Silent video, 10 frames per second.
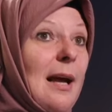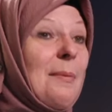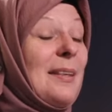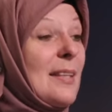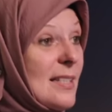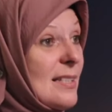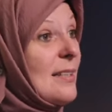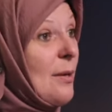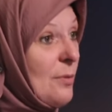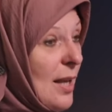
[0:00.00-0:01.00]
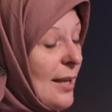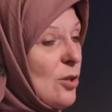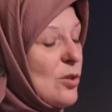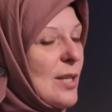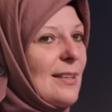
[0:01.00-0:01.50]
I meant there's a, there,
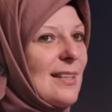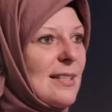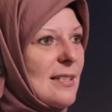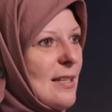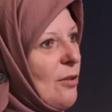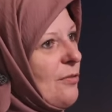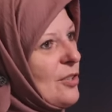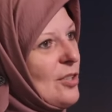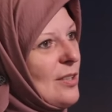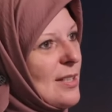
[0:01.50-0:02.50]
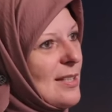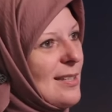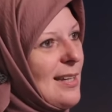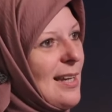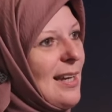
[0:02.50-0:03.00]
like you said, there's a
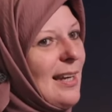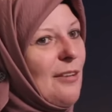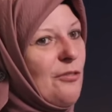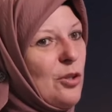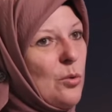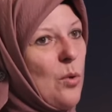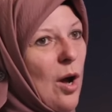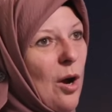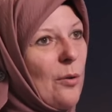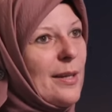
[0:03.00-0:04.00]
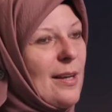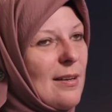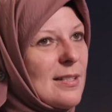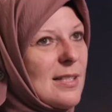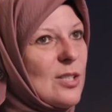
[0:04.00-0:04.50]
selfishness. Mm. If you are a
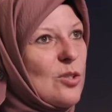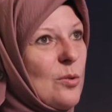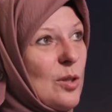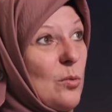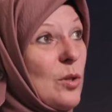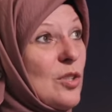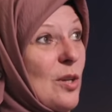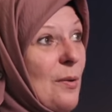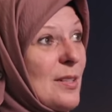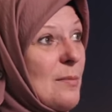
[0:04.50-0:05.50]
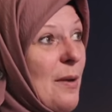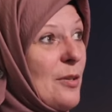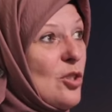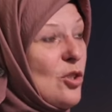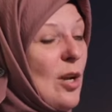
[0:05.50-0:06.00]
young sister and you want to go into
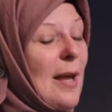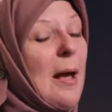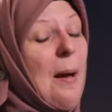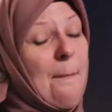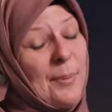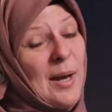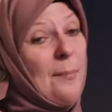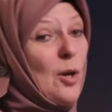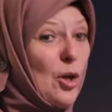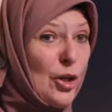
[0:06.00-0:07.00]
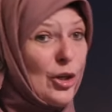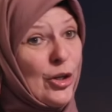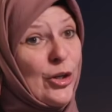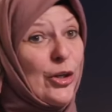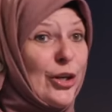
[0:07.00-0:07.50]
marriage and you're like, but I'm not going to
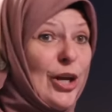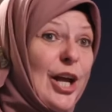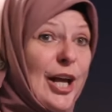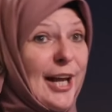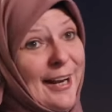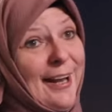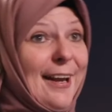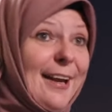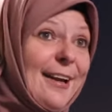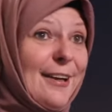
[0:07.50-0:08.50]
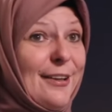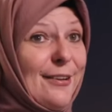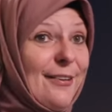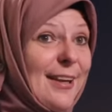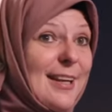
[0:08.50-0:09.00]
cook, and I ain't going to
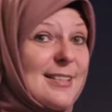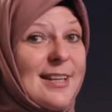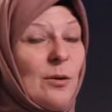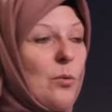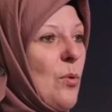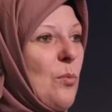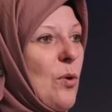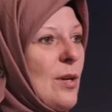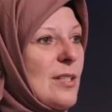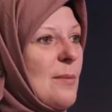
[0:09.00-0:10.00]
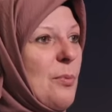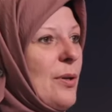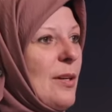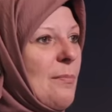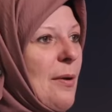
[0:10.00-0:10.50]
do this. And well, what is the
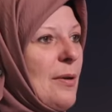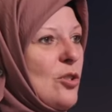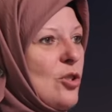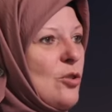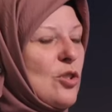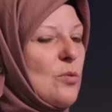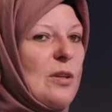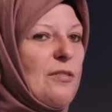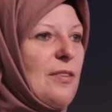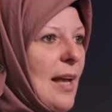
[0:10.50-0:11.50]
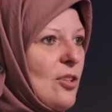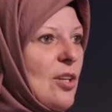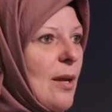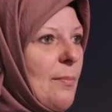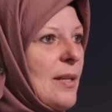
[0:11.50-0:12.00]
point of marriage? You just want a mm. flat
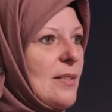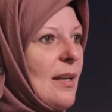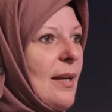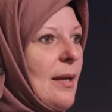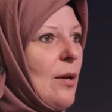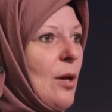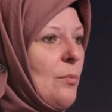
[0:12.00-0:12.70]
share, basically,